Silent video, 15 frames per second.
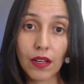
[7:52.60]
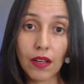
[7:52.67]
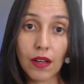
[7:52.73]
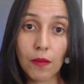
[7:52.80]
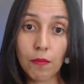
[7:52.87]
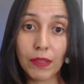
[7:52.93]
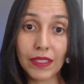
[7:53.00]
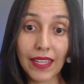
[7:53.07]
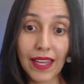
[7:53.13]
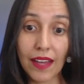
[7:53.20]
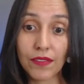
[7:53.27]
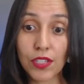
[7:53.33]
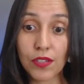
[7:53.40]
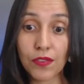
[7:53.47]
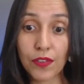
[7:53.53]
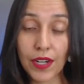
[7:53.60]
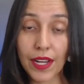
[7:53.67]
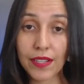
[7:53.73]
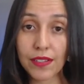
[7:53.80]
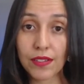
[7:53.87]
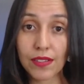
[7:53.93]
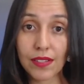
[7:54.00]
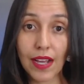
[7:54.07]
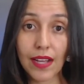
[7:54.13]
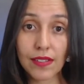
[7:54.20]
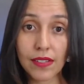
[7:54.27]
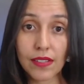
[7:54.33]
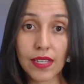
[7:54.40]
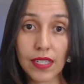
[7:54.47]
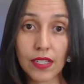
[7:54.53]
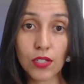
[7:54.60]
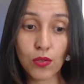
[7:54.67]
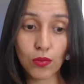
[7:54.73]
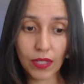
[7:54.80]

But they have different exercises they can do.